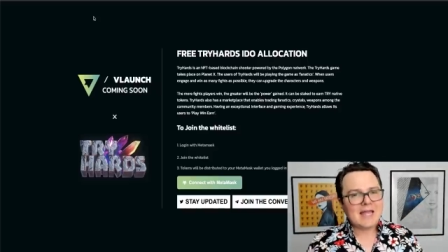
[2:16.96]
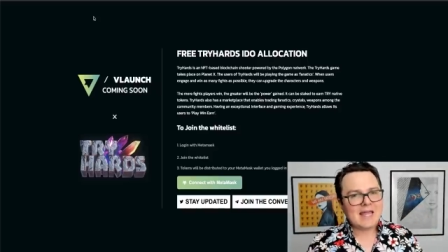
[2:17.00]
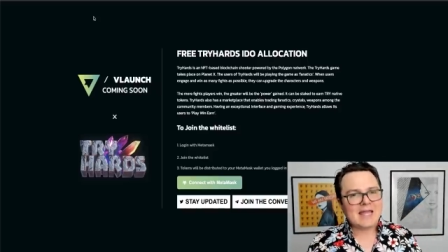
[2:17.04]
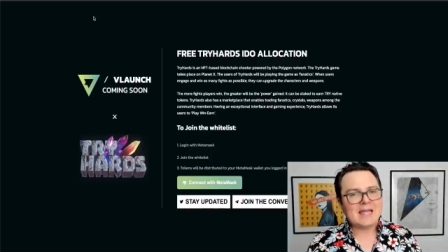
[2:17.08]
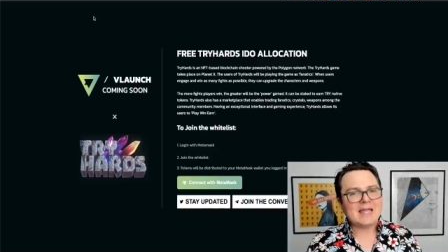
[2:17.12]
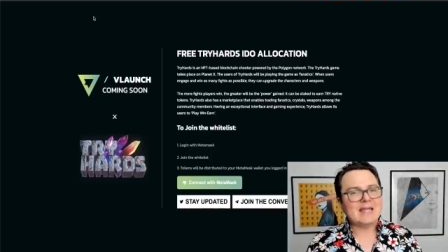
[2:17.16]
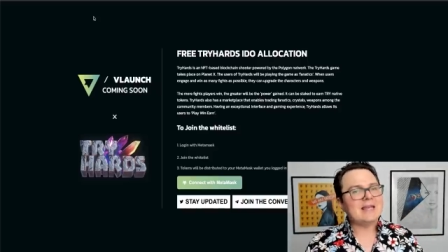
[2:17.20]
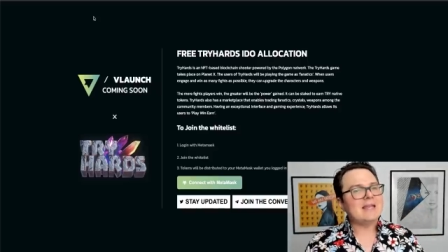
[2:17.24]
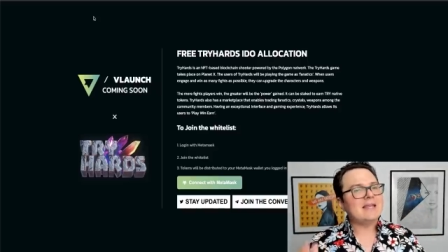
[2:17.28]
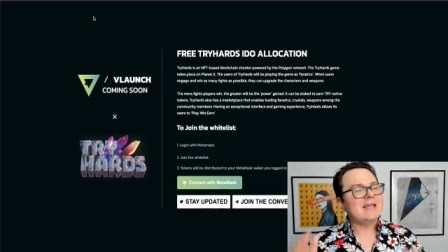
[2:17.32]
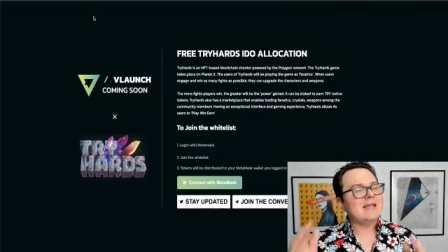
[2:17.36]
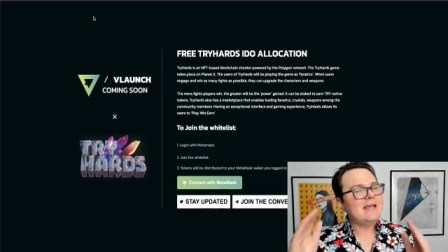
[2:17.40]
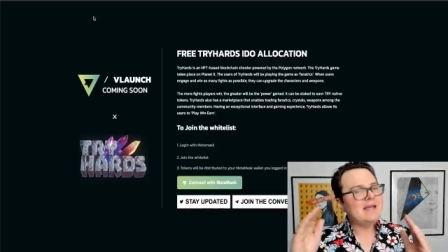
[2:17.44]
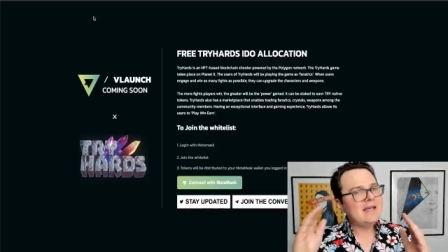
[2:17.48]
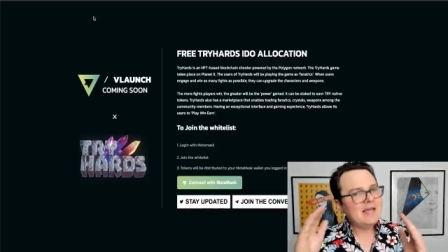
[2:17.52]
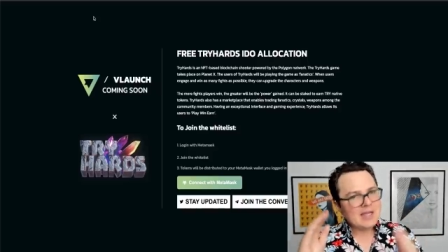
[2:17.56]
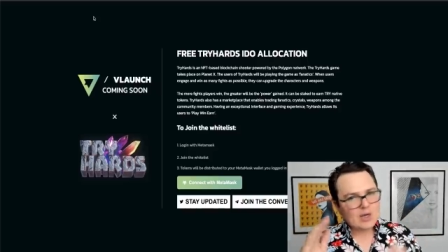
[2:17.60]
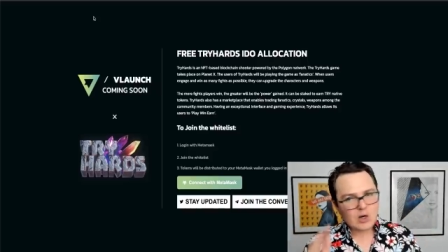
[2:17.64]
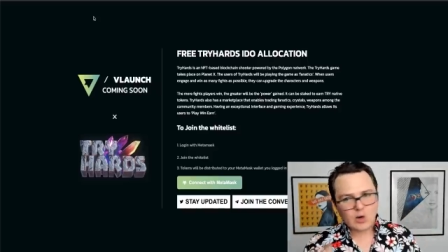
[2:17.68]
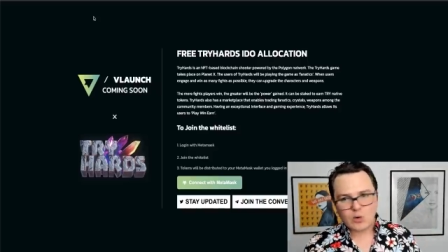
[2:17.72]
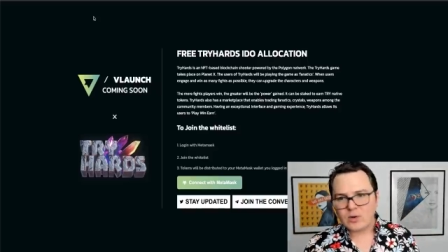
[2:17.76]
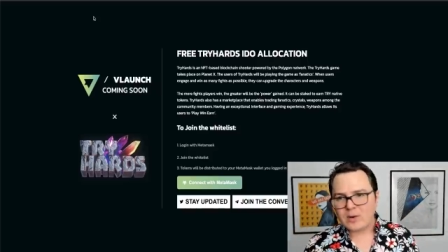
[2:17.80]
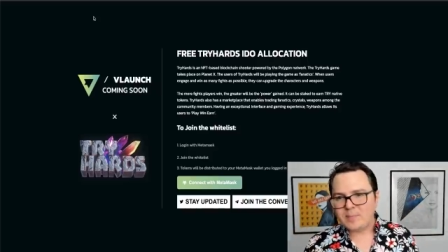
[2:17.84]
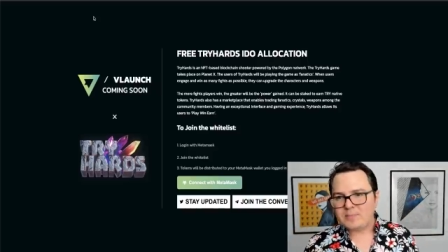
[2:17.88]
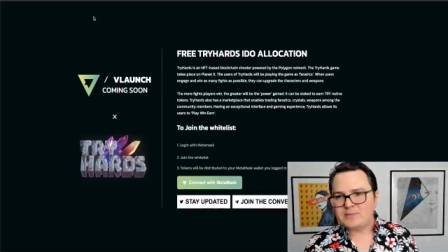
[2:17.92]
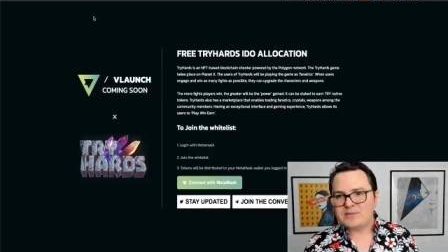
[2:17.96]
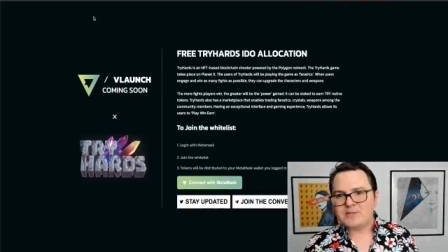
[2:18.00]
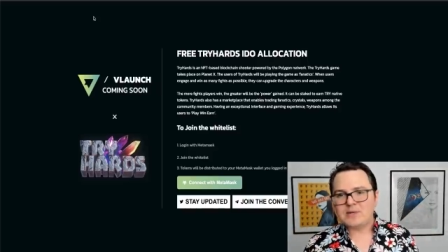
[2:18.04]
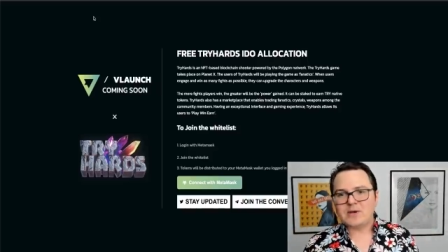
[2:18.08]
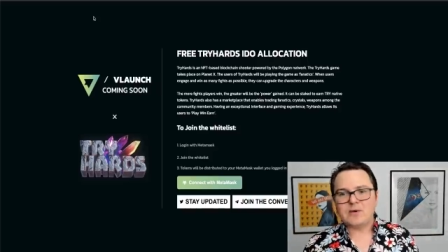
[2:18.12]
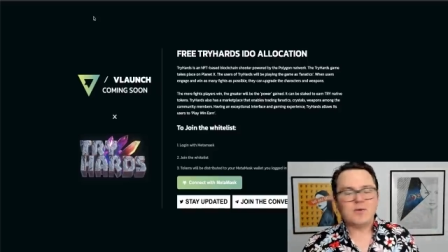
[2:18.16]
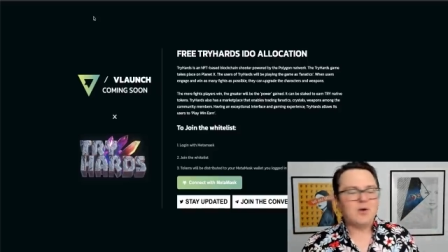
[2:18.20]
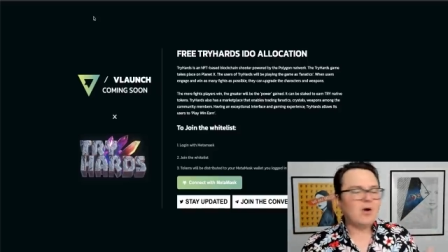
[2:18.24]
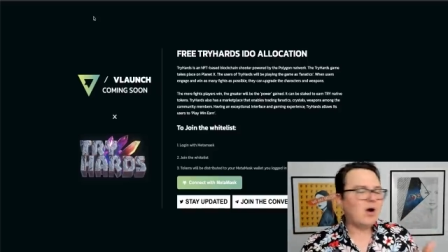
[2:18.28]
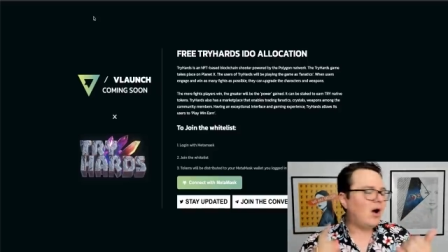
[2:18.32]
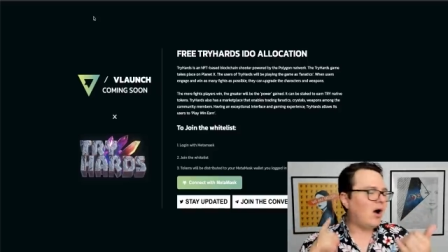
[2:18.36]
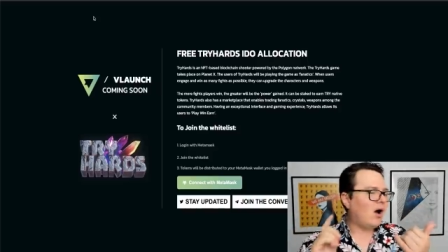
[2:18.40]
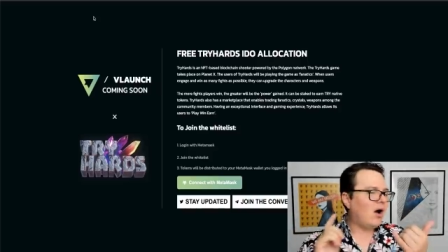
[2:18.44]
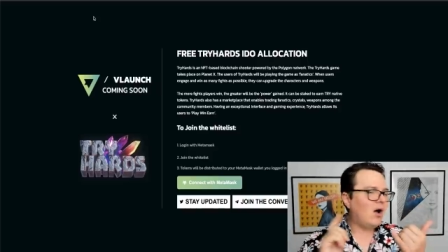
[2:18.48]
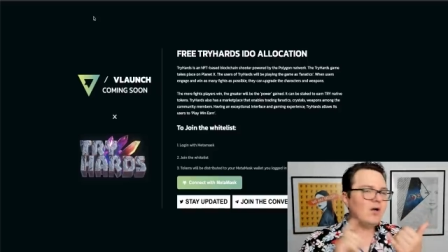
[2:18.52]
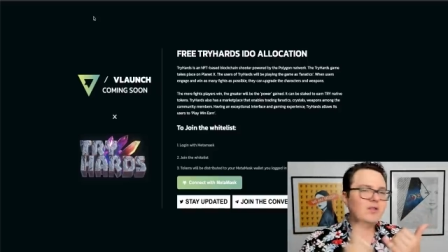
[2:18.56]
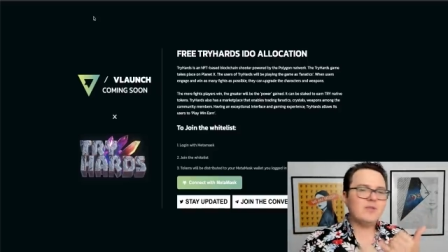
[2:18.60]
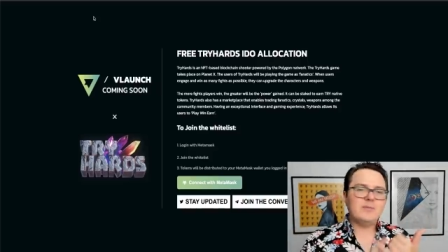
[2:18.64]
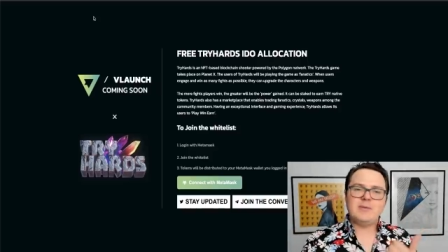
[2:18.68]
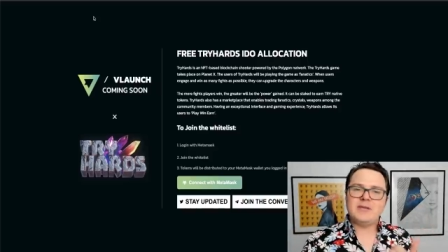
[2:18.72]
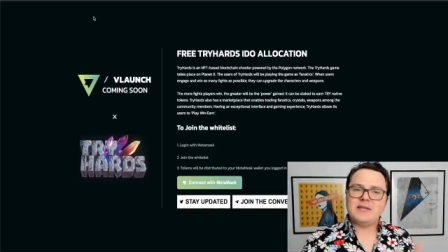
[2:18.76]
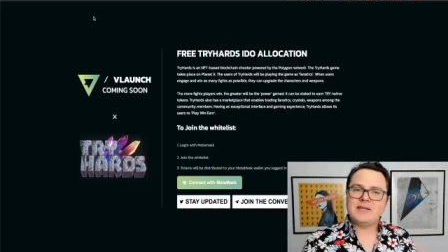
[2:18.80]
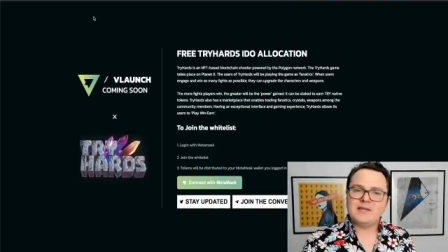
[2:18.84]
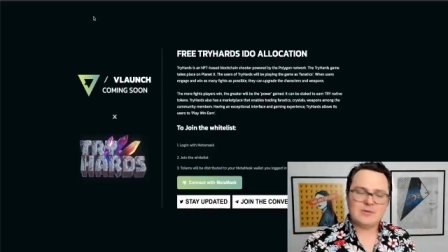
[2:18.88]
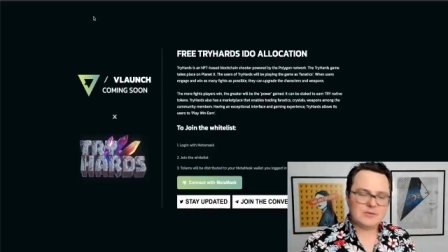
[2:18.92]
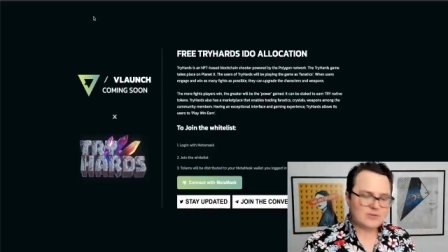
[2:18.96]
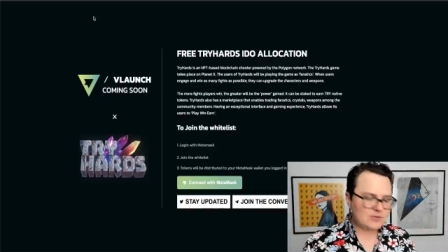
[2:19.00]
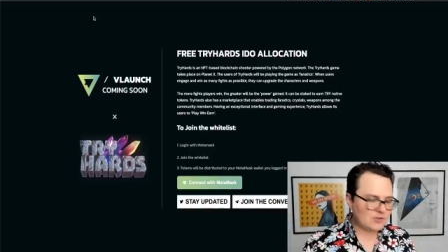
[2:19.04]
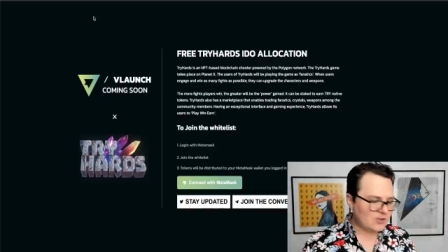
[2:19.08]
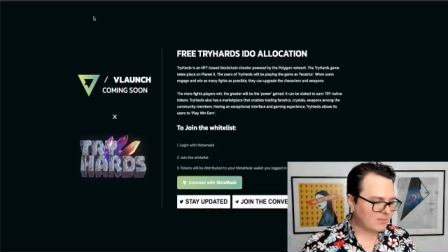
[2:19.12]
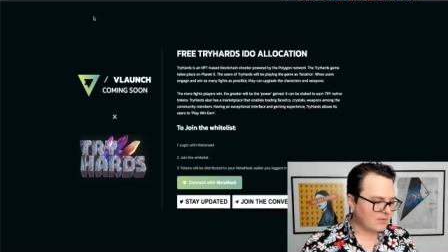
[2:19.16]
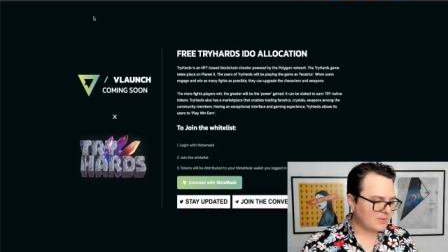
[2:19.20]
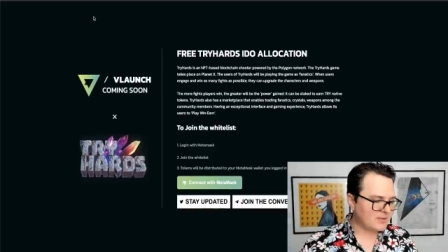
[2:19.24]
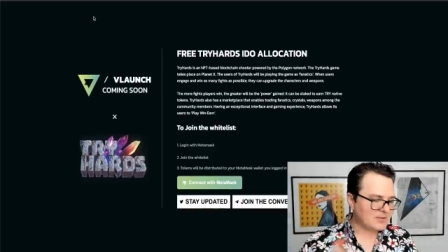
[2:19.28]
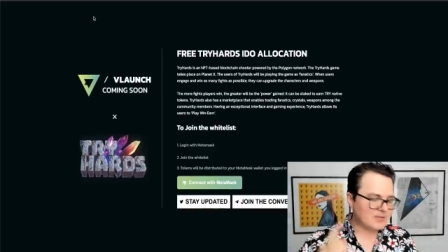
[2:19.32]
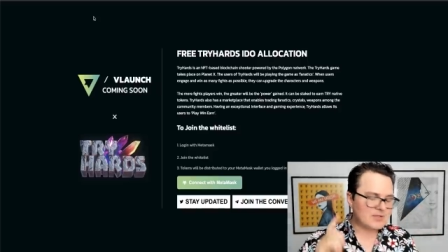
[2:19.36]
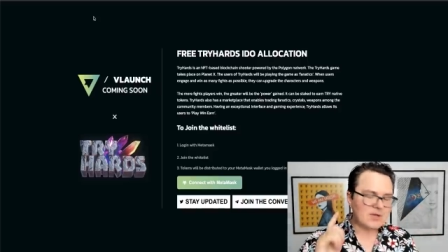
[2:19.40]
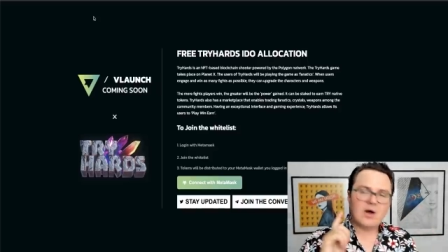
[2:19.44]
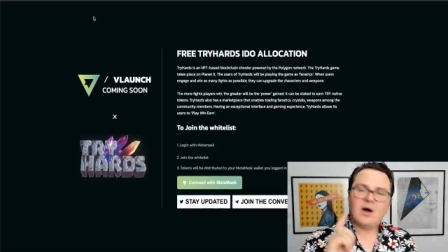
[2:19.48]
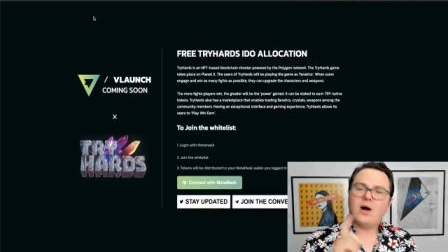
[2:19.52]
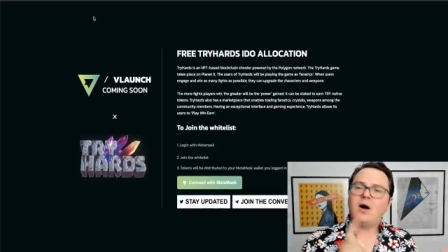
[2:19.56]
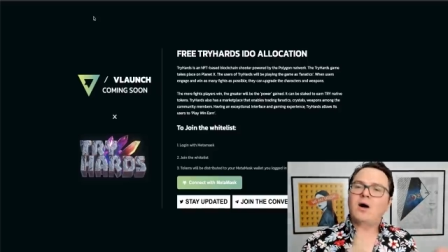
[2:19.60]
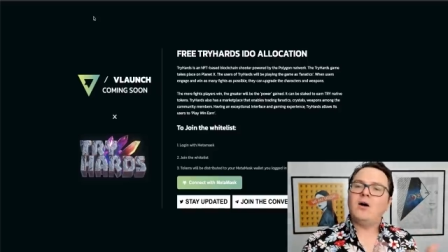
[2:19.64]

in crypto. All the big YouTubers,